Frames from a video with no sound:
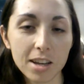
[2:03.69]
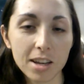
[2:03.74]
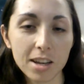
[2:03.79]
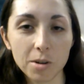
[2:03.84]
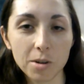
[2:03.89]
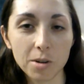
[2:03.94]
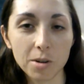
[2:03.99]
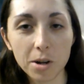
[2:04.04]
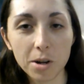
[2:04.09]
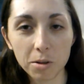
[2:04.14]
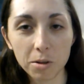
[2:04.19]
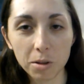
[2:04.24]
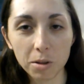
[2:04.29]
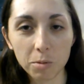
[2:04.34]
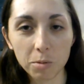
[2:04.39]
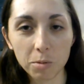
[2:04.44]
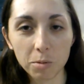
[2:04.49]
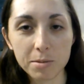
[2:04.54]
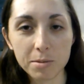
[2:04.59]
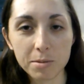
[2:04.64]
So I know that
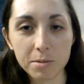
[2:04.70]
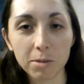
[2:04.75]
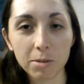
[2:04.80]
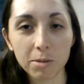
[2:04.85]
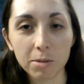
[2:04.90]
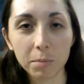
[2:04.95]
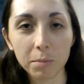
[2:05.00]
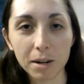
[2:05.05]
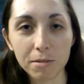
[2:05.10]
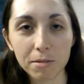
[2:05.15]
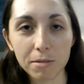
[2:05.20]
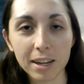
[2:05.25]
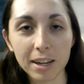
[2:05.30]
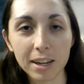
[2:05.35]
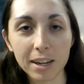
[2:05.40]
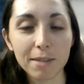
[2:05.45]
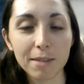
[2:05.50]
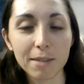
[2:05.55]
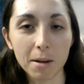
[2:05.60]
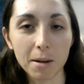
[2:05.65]
the website will benefit
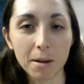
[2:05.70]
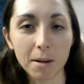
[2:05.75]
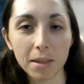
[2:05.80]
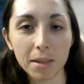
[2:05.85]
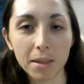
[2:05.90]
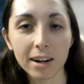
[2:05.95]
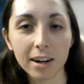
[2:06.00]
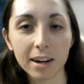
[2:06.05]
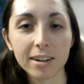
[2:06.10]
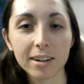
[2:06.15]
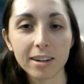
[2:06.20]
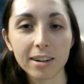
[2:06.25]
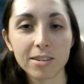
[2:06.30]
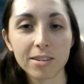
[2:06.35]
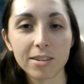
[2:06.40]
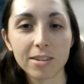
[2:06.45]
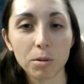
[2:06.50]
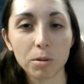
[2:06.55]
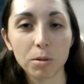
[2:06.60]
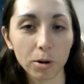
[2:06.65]
if I'm there
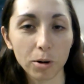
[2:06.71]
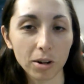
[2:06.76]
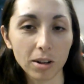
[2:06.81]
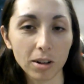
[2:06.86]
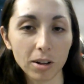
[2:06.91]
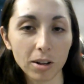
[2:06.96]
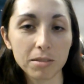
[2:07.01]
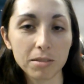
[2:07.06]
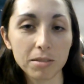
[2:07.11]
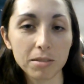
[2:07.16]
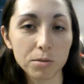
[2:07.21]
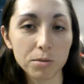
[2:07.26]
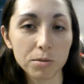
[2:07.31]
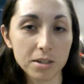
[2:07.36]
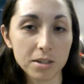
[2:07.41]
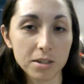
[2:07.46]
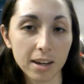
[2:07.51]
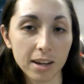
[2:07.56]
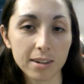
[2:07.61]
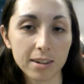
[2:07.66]
to report all of this
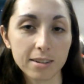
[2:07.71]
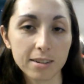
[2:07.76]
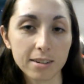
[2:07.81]
firsthand.